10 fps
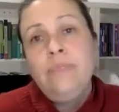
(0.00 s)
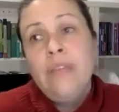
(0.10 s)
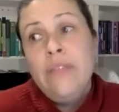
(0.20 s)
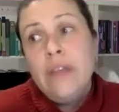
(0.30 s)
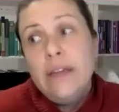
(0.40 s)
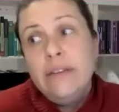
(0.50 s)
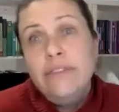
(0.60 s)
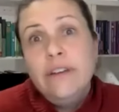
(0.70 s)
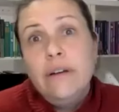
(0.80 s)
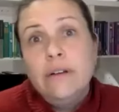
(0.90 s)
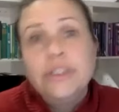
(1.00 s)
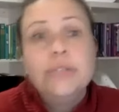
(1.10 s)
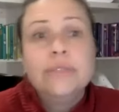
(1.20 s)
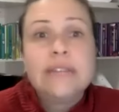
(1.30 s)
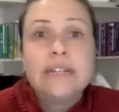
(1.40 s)
And then I can figure out
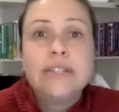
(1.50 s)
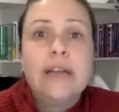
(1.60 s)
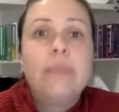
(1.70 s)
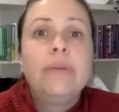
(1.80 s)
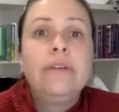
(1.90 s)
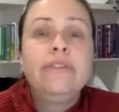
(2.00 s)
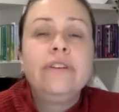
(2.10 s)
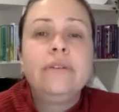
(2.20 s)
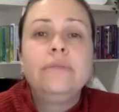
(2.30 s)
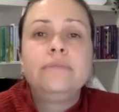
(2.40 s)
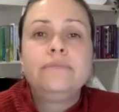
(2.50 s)
too what's actually happening for you.